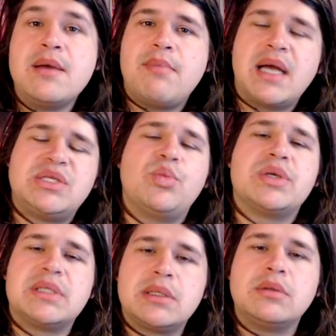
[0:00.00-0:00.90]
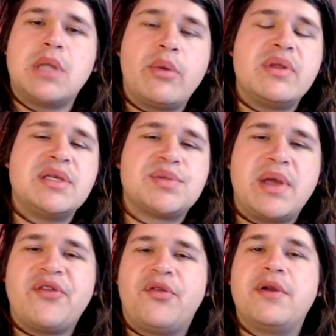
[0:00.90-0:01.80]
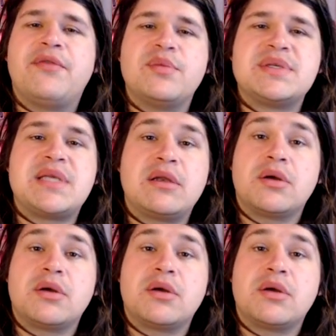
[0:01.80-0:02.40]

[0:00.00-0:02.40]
Margin was a little lower this week, 44%.